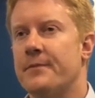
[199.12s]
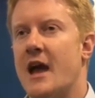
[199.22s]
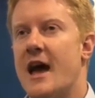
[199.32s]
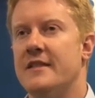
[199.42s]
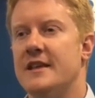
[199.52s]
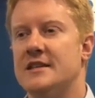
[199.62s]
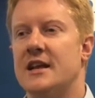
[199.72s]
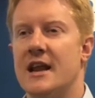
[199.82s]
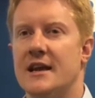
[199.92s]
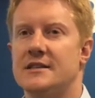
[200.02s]
And these
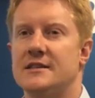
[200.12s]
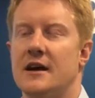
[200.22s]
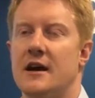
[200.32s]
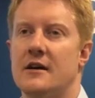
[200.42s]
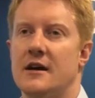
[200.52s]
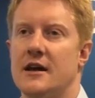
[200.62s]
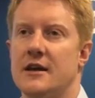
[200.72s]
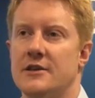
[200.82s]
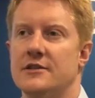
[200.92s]
clicks are a